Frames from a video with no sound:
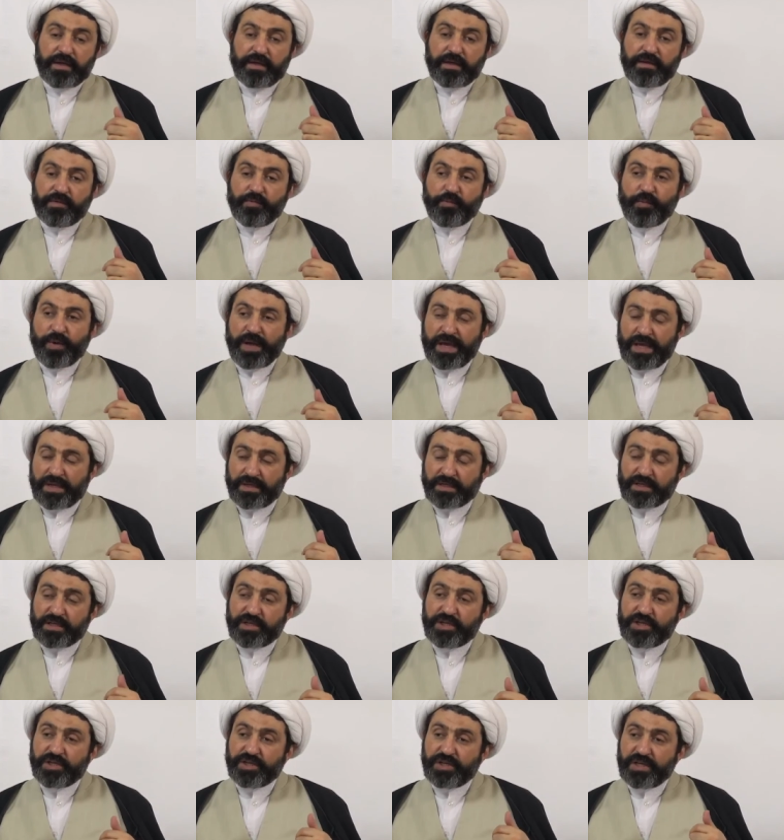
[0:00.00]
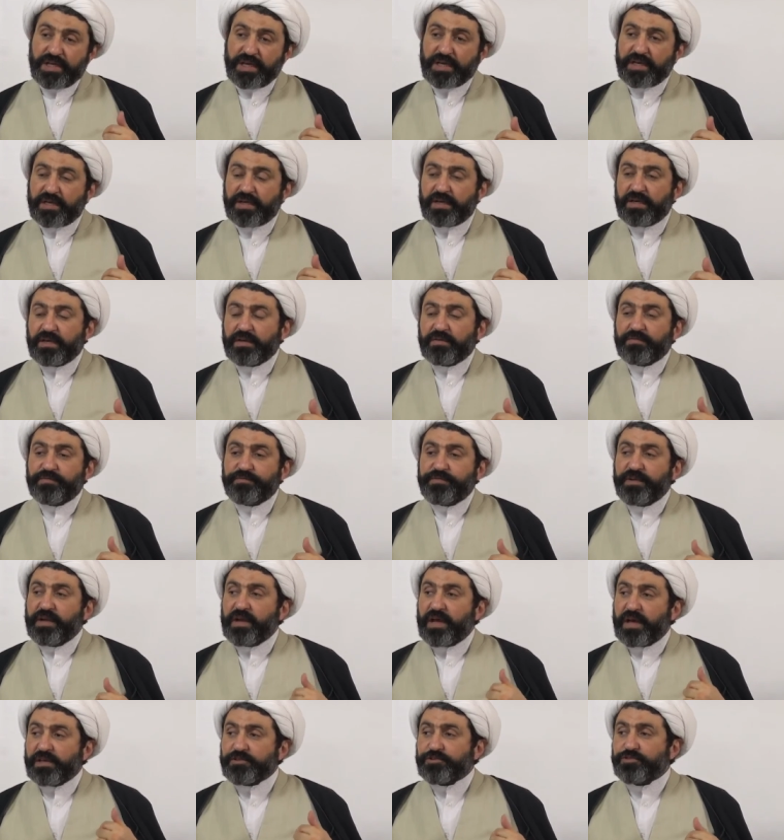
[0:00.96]
When Greek
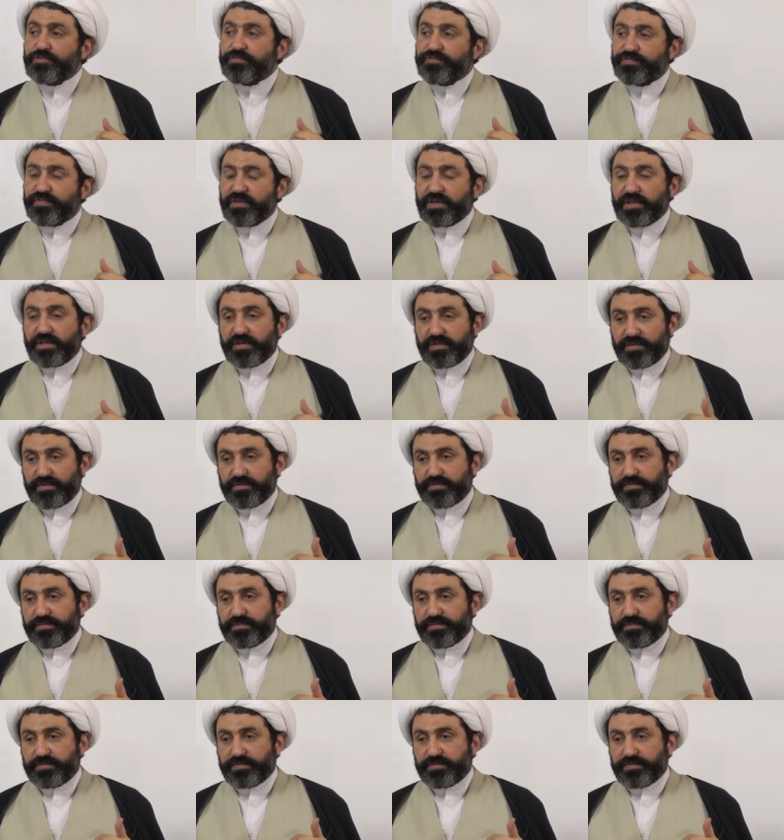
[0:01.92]
philosophy